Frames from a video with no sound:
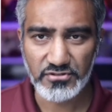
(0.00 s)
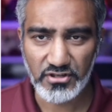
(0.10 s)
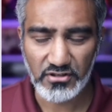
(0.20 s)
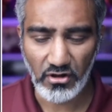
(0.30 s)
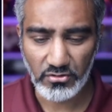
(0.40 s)
You
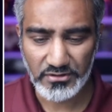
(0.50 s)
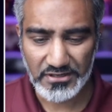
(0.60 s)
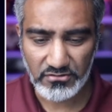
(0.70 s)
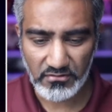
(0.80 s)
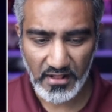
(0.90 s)
can already
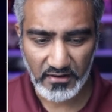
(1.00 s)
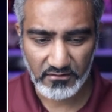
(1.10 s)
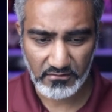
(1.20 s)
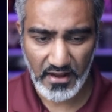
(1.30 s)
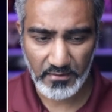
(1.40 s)

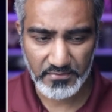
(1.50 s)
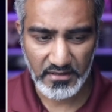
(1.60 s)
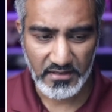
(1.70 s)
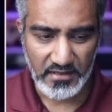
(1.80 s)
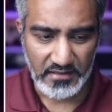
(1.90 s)
grab
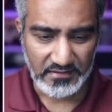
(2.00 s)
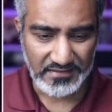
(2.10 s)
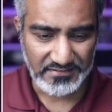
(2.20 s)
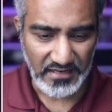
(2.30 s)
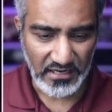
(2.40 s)

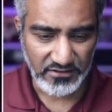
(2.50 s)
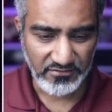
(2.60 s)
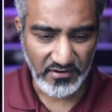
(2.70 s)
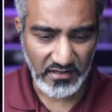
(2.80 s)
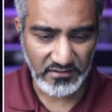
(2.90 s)
these audio
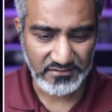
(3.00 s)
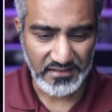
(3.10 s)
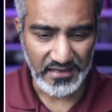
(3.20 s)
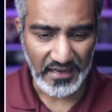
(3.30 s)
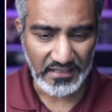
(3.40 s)
files
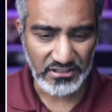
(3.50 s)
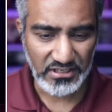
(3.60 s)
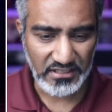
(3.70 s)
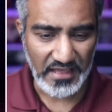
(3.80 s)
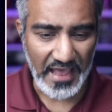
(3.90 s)
and you
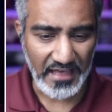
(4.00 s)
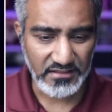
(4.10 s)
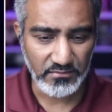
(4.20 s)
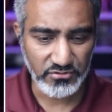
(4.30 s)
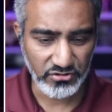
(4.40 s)
can add
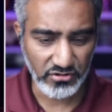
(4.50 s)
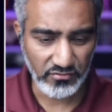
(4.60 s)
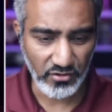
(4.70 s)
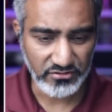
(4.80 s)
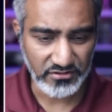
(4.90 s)
them to your
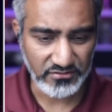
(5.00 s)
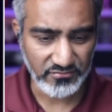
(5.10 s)
voices.